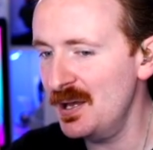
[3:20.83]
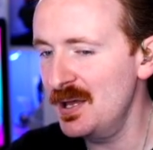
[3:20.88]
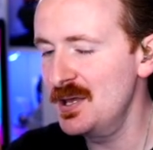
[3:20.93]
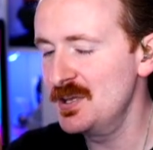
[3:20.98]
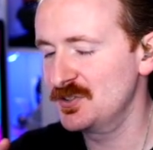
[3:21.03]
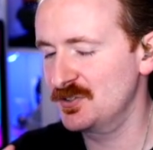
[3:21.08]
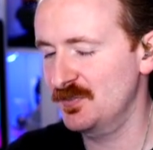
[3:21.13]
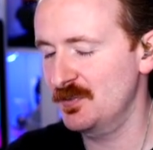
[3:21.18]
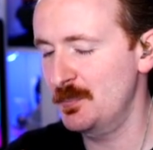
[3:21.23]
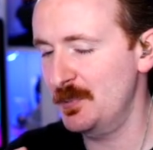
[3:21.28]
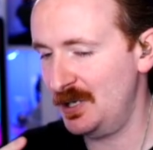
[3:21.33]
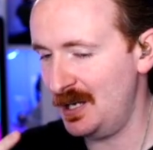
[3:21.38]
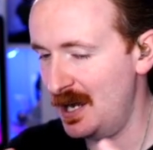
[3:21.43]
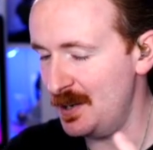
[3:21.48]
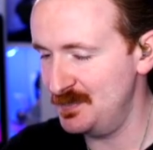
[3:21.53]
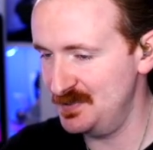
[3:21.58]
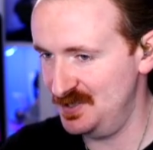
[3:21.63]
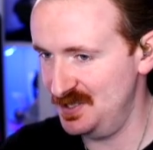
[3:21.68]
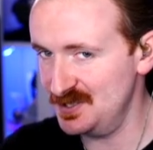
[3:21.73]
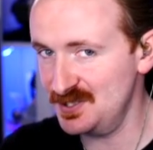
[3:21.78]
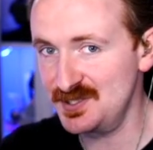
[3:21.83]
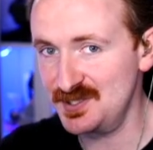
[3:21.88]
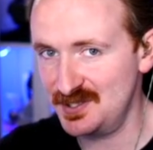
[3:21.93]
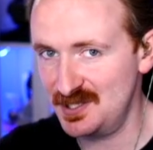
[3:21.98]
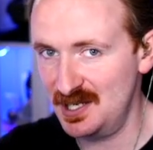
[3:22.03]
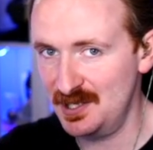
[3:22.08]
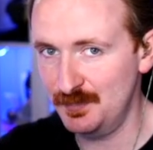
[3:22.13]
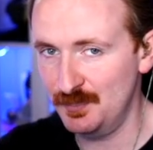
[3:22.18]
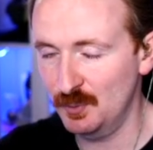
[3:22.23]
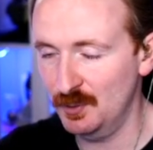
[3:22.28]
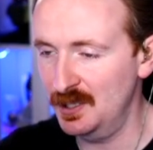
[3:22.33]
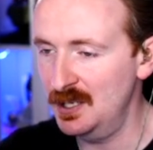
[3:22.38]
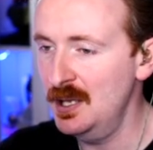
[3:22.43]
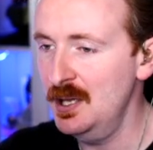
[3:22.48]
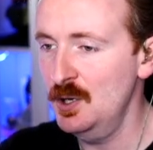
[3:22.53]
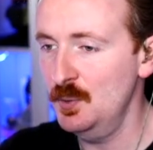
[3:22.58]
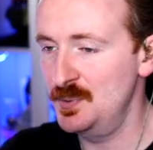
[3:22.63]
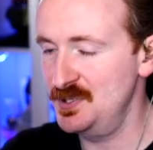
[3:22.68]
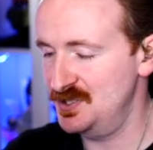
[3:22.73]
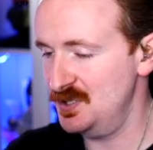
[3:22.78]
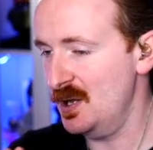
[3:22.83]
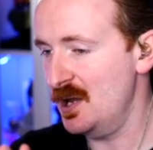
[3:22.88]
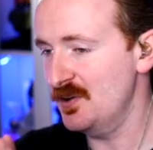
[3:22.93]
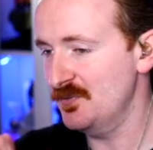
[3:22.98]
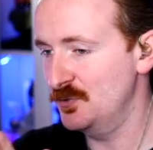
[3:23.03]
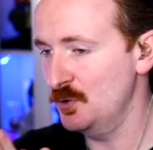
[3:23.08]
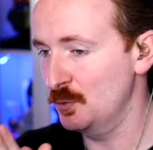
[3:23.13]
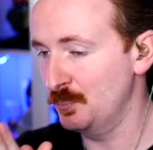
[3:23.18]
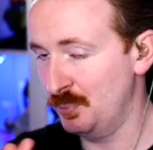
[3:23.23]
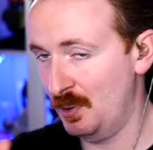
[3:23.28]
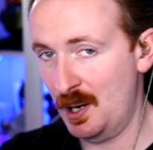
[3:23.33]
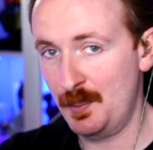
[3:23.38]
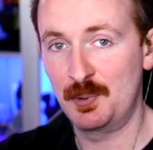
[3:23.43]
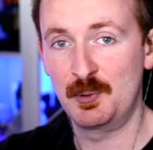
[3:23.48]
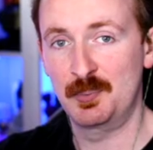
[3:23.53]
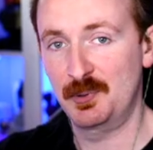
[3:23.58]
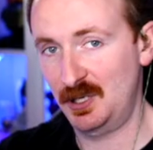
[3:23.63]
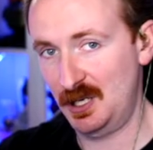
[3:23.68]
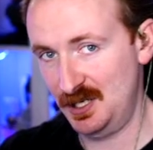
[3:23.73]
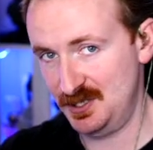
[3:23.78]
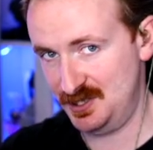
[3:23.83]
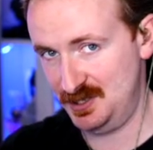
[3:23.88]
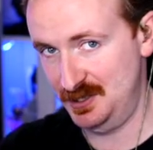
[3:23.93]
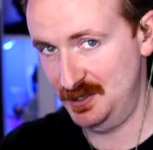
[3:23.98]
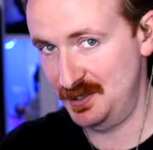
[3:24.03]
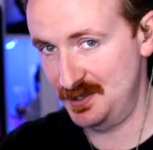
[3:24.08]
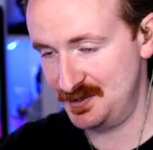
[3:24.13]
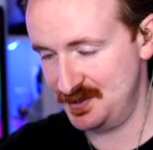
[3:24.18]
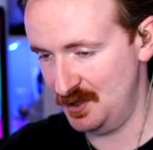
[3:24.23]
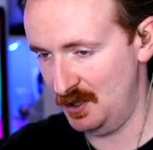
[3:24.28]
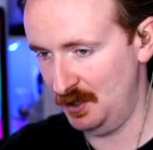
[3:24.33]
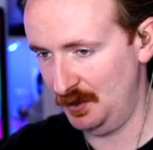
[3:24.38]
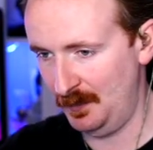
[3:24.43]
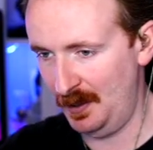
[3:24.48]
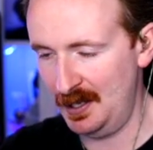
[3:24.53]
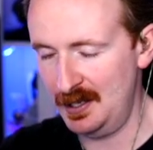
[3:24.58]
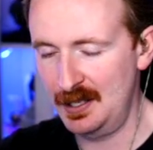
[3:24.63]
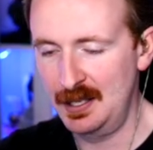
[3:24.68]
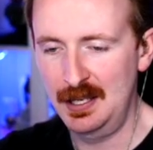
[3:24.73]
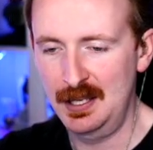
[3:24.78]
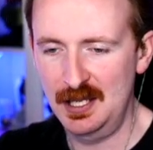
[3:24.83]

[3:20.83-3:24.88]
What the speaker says: So from a composition standpoint, we still have no proper percussion in the song, right?